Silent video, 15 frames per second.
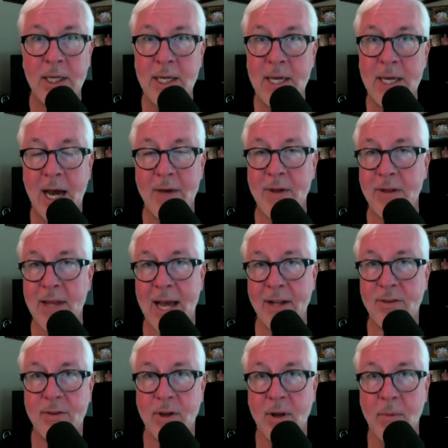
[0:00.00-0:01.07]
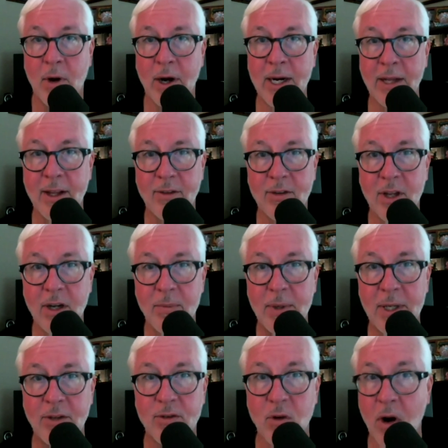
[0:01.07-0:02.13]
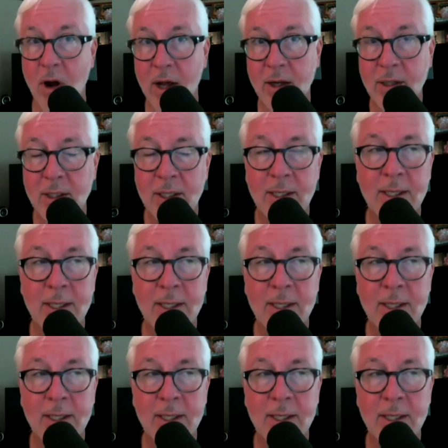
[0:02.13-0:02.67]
I think that's a market that's going to be strong.